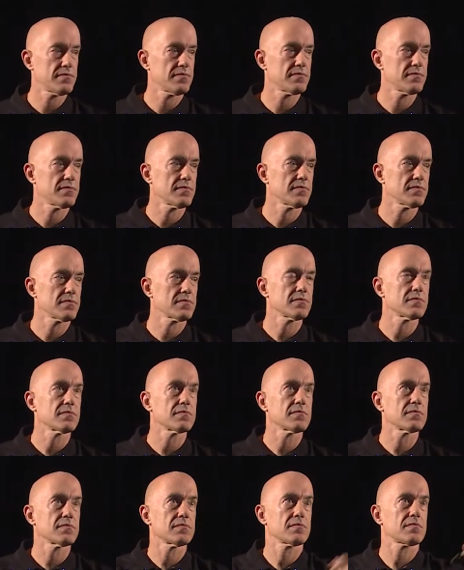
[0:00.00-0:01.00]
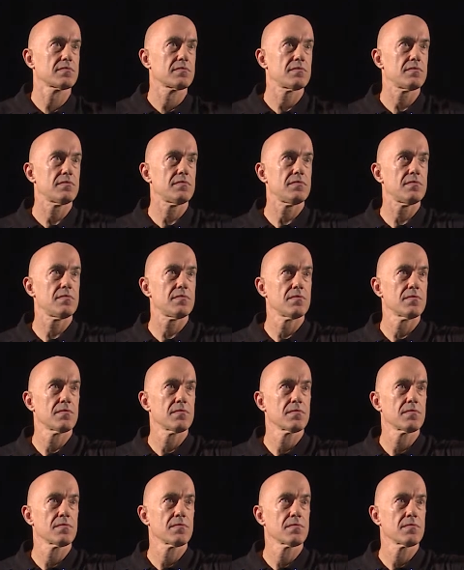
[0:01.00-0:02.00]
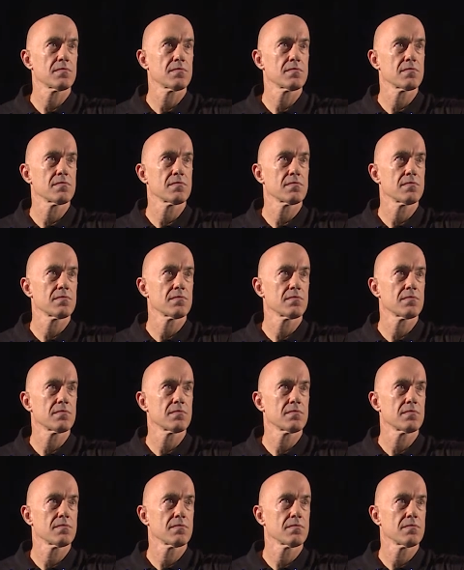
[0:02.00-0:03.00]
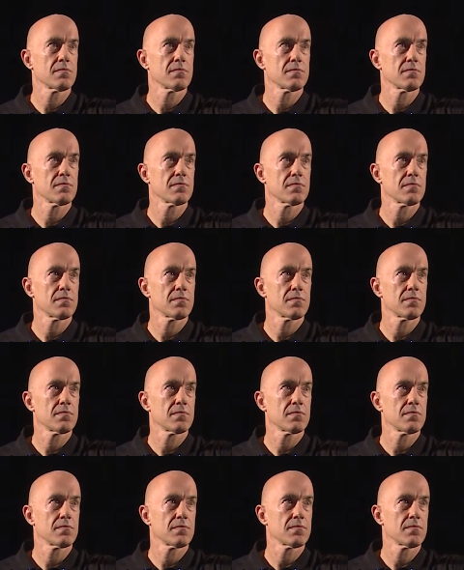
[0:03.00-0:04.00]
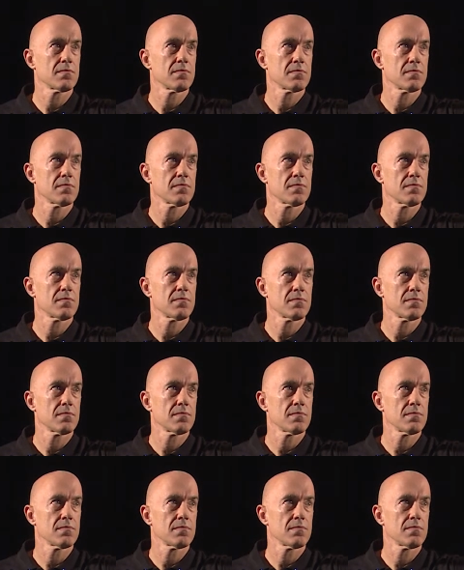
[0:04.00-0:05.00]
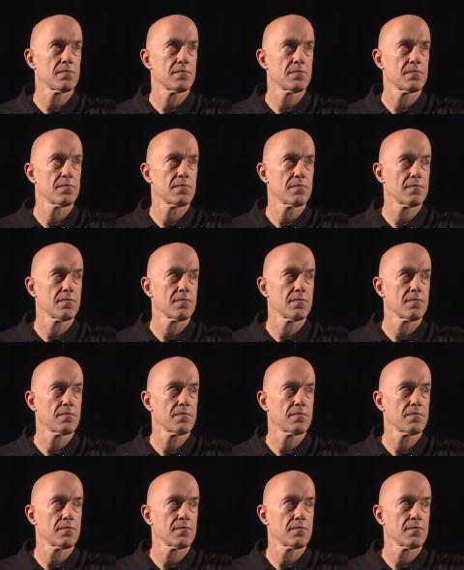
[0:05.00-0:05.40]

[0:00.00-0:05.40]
(silence)